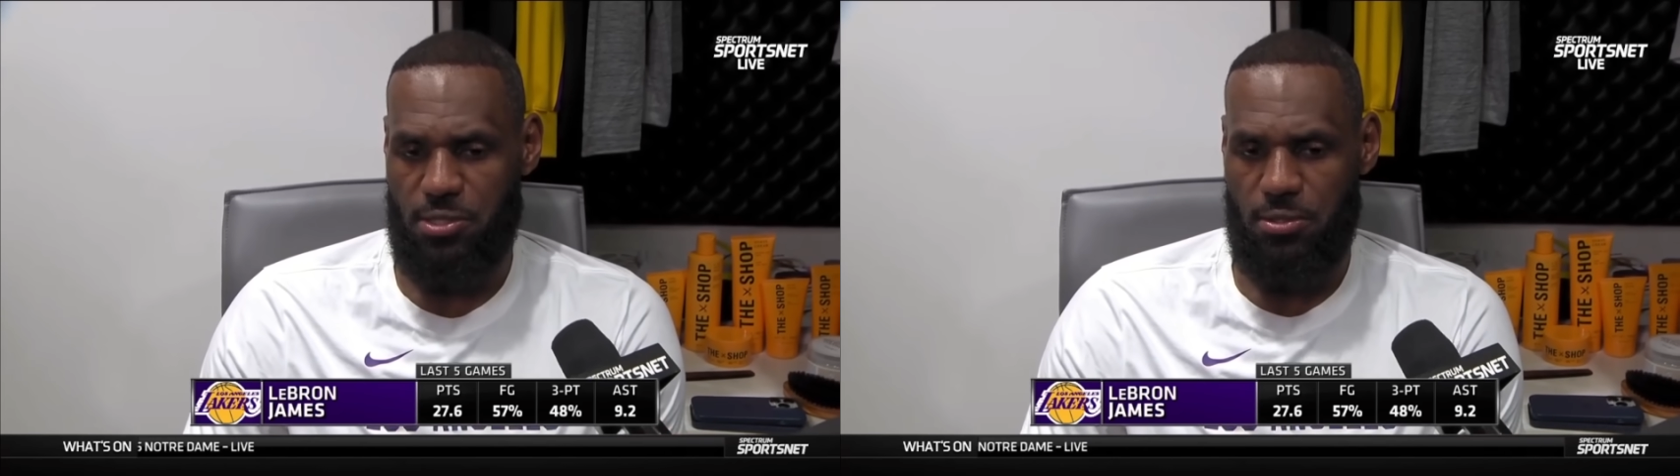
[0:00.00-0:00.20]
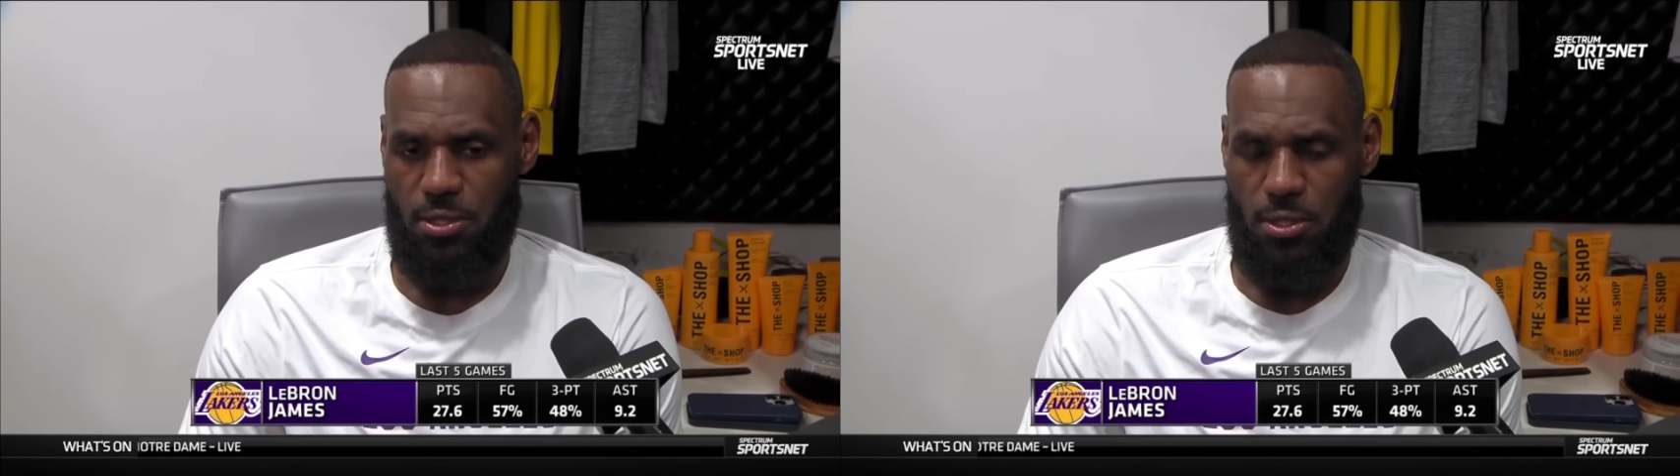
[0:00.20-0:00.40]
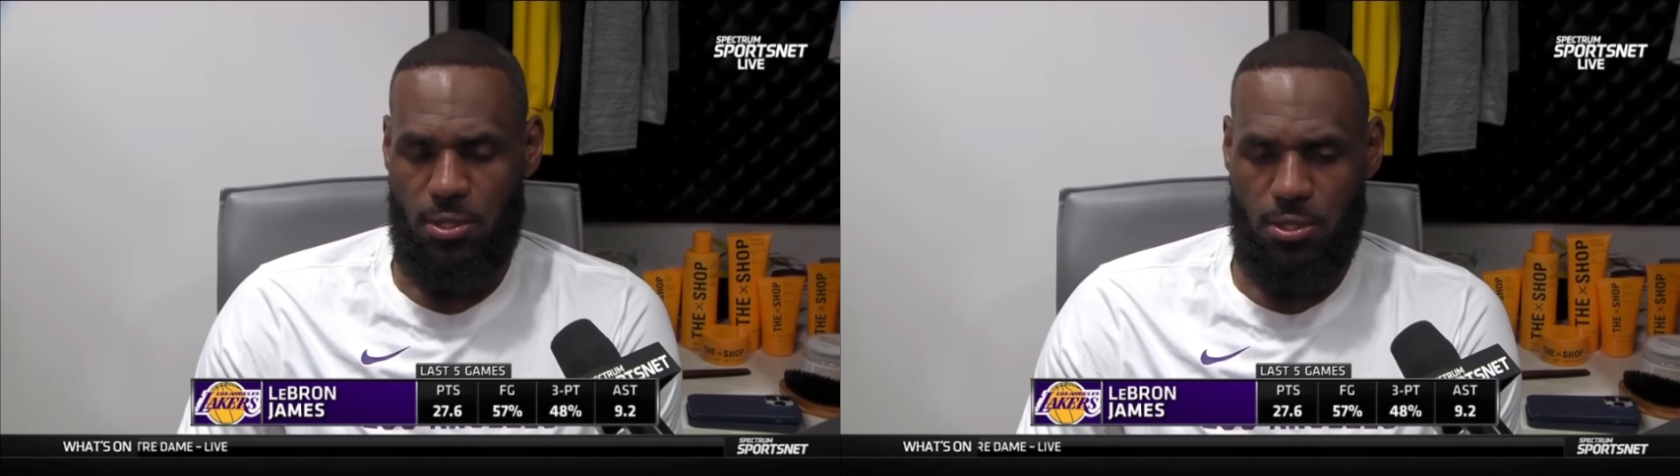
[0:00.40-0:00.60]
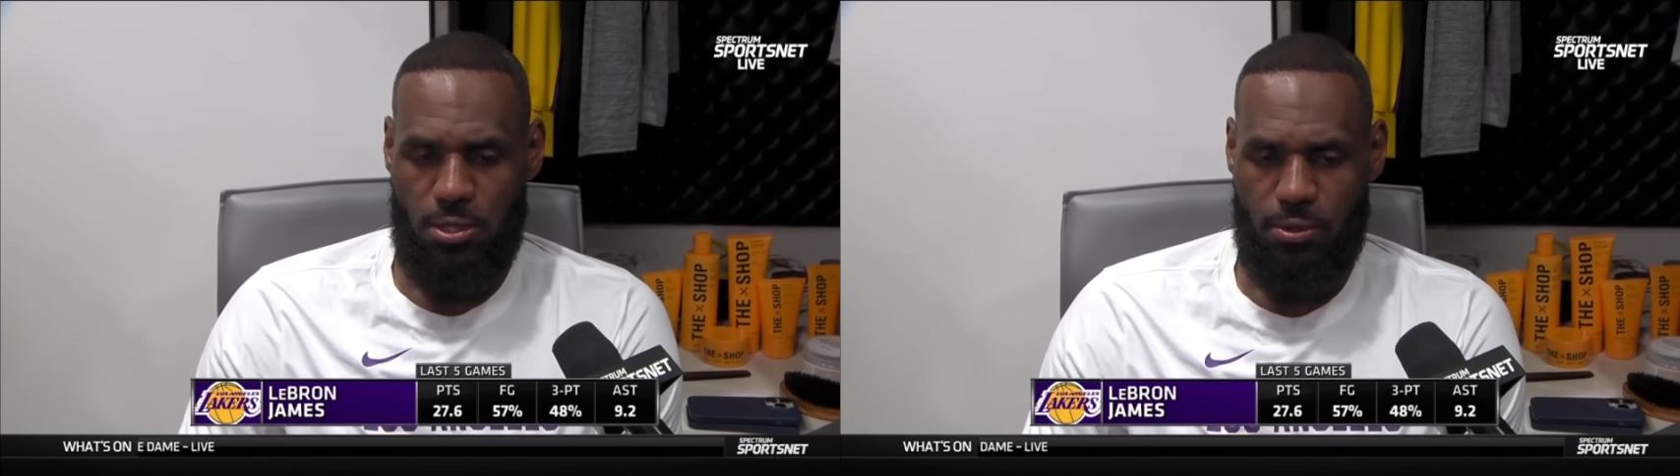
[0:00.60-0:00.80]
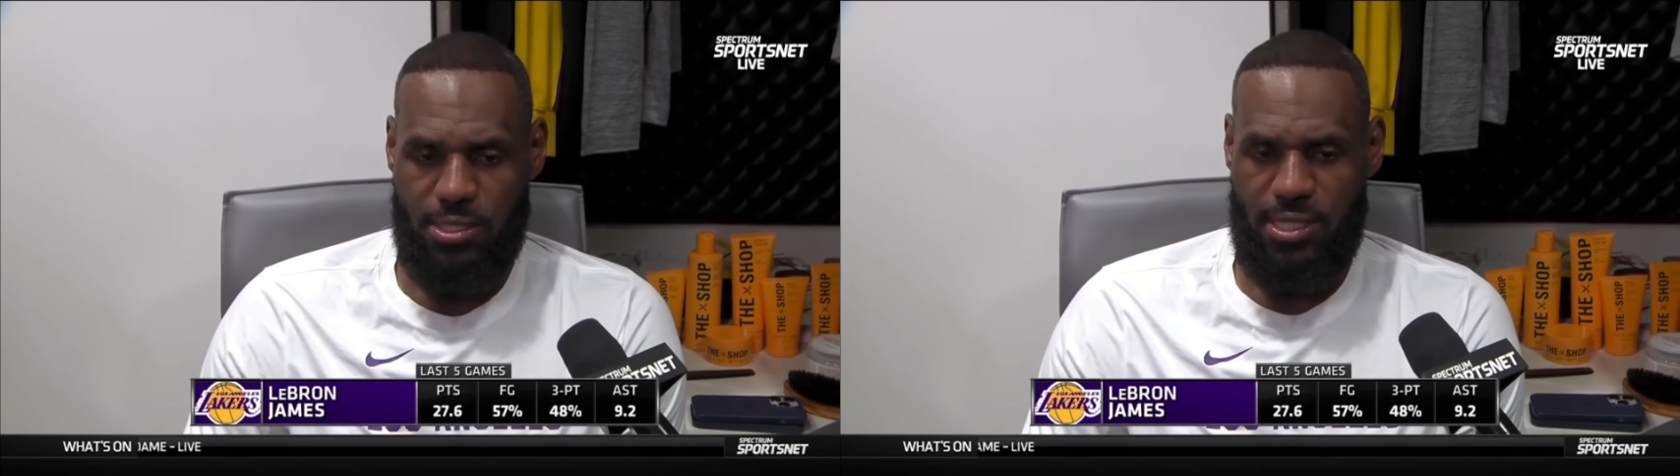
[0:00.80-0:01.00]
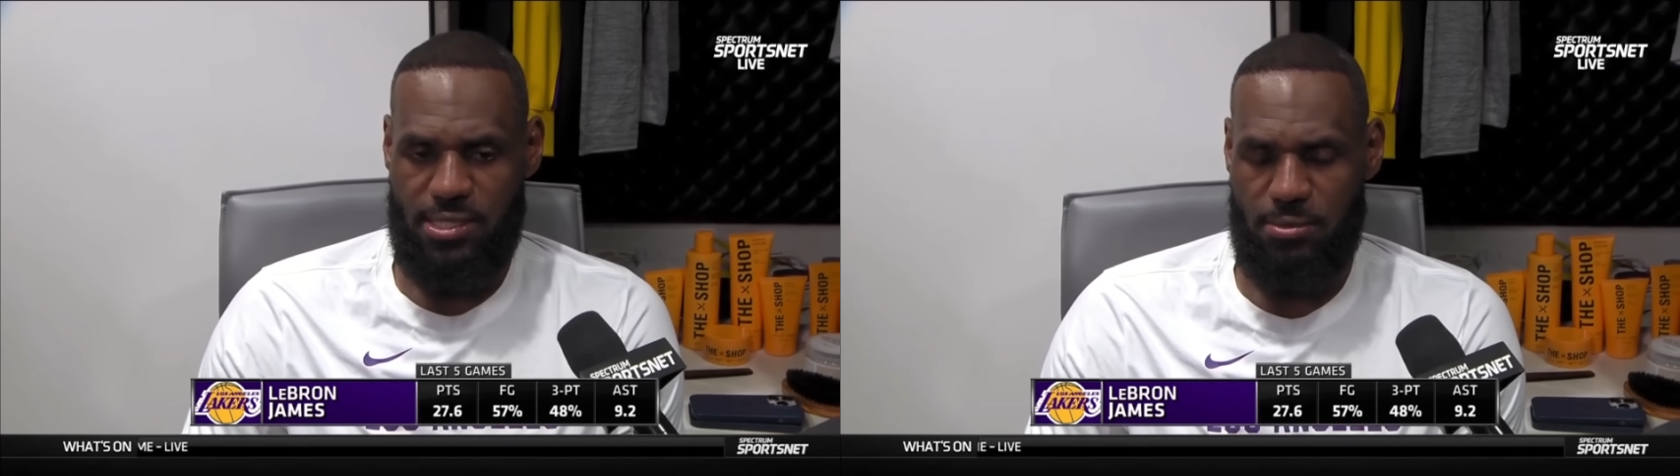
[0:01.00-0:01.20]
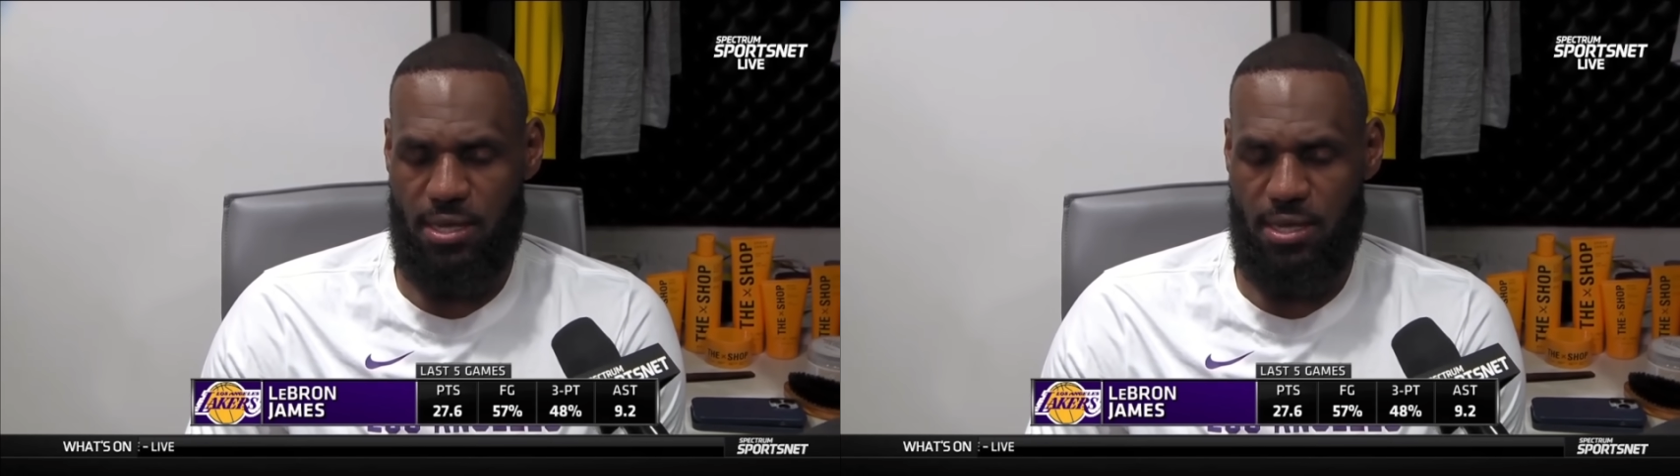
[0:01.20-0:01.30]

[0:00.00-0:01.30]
And you know, we could take some